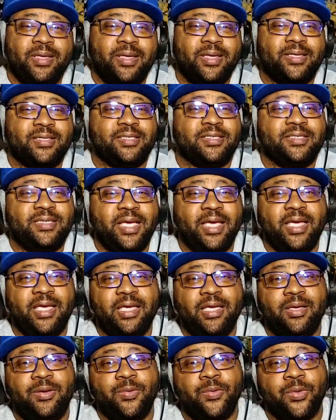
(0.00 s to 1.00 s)
And
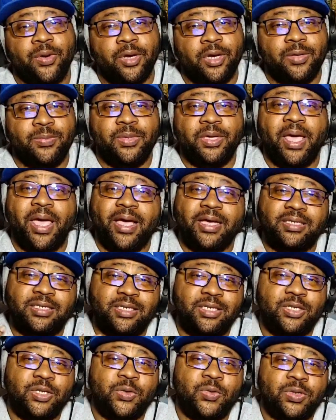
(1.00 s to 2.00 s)
today we're going to be
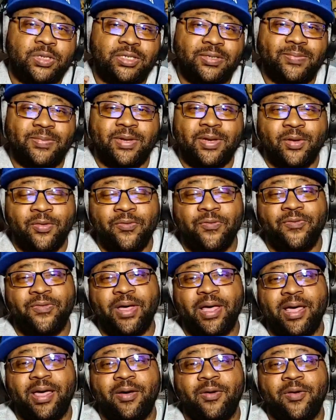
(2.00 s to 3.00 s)
actually doing some
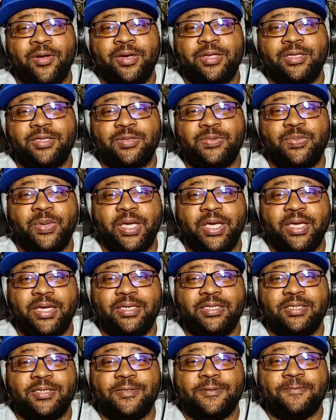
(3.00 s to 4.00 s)
lo-fi on this
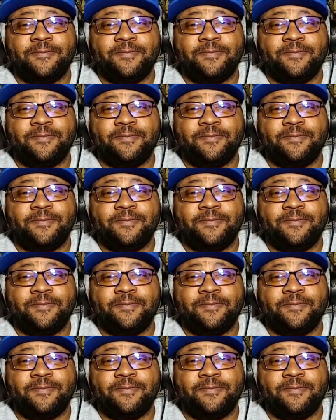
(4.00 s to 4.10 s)
page.